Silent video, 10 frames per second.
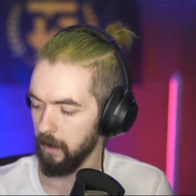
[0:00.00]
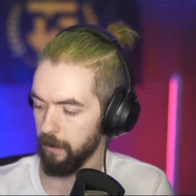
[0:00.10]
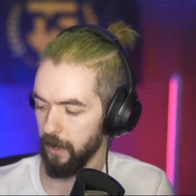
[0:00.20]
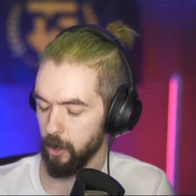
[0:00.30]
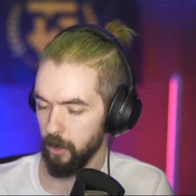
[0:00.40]

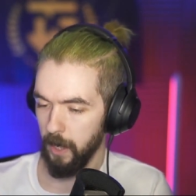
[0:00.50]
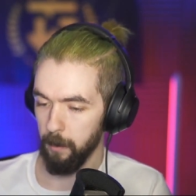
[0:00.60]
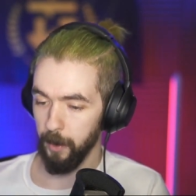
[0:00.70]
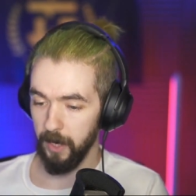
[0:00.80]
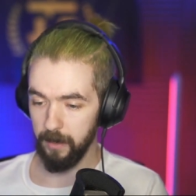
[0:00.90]
eventually,
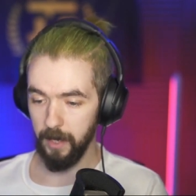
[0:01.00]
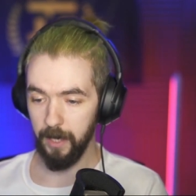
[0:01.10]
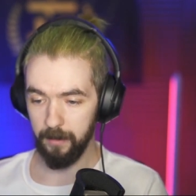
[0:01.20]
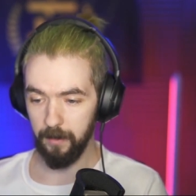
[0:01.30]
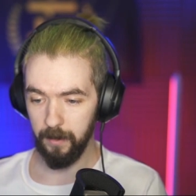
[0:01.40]
but
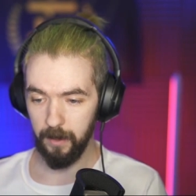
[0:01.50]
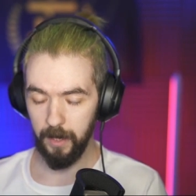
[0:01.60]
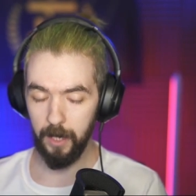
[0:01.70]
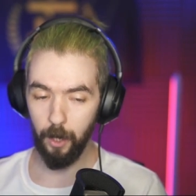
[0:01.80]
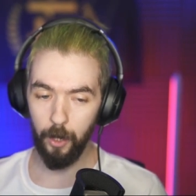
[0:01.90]

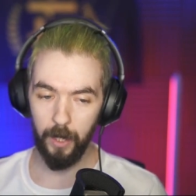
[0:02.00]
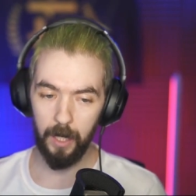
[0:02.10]
it hurt